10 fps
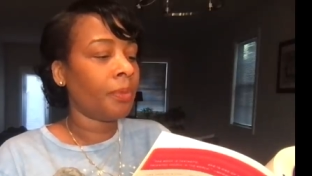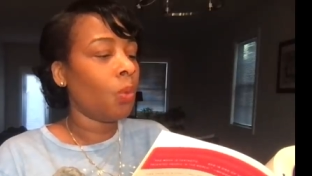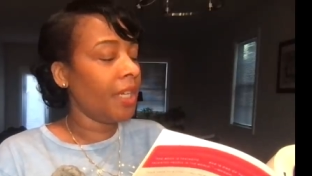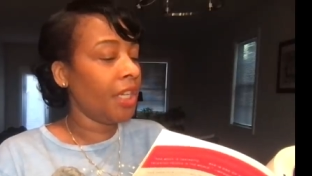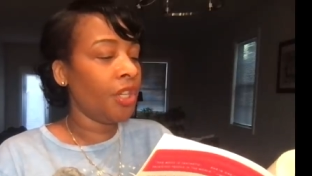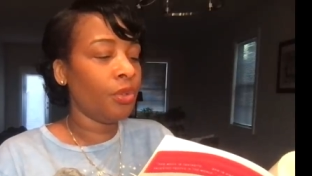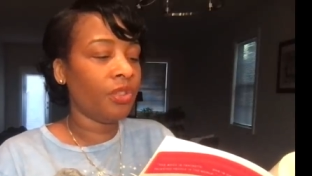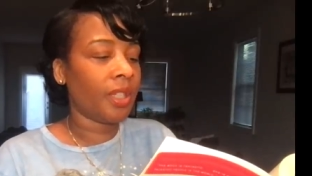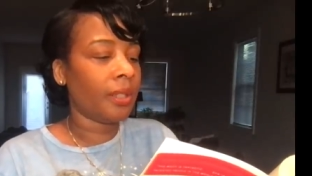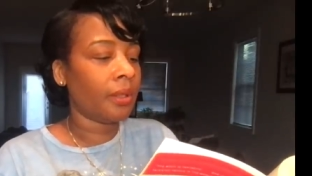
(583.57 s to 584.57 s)
Whitney
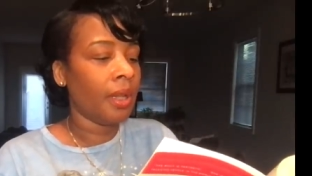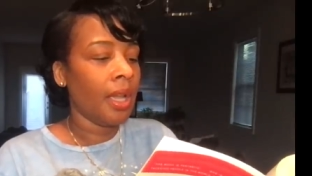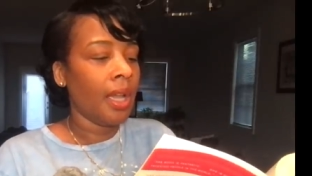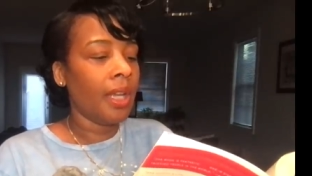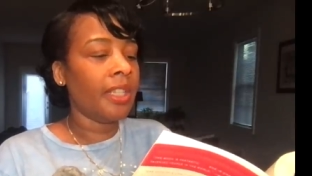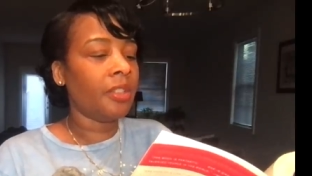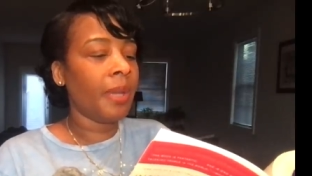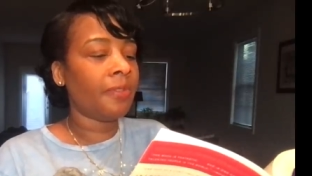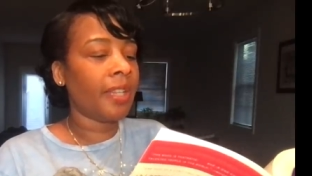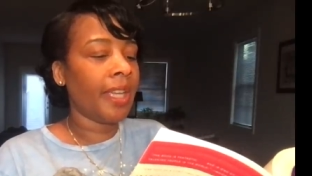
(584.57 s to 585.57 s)
Houston,
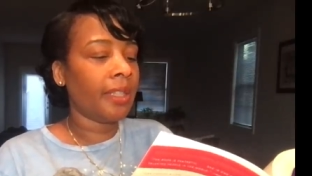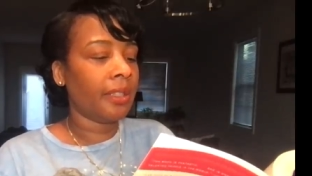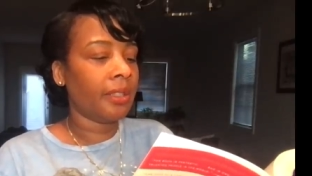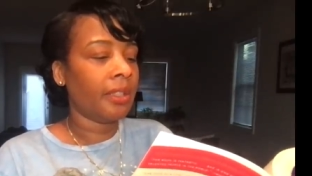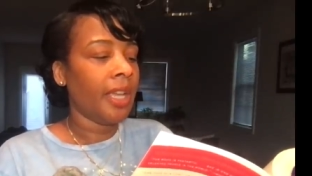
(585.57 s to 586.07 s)
Elizabeth Taylor,